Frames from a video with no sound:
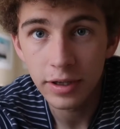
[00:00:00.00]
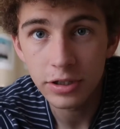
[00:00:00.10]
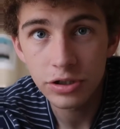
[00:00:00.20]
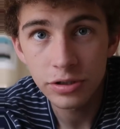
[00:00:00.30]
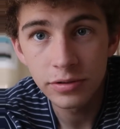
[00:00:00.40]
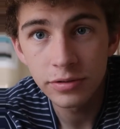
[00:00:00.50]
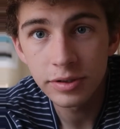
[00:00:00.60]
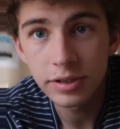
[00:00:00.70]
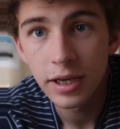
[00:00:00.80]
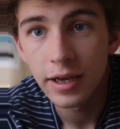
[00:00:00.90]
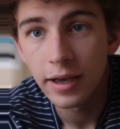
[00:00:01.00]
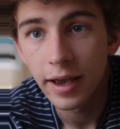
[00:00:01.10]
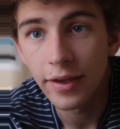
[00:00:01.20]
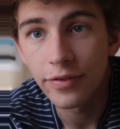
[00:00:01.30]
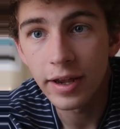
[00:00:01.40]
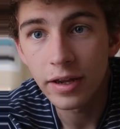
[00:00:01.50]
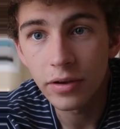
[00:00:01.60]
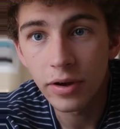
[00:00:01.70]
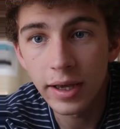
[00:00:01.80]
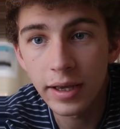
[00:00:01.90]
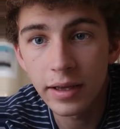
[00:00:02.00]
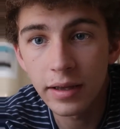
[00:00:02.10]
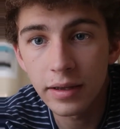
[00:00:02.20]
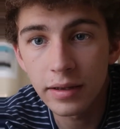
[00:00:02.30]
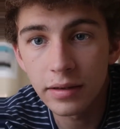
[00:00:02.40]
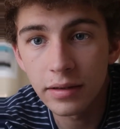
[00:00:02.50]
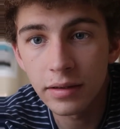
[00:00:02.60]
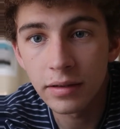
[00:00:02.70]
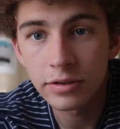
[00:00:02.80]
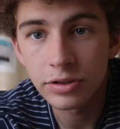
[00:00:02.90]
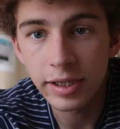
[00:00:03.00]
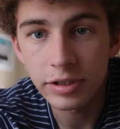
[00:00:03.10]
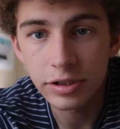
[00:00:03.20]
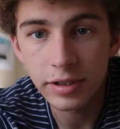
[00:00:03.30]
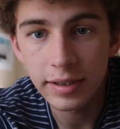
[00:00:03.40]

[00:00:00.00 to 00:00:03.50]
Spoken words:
hit choose, and then you hit change the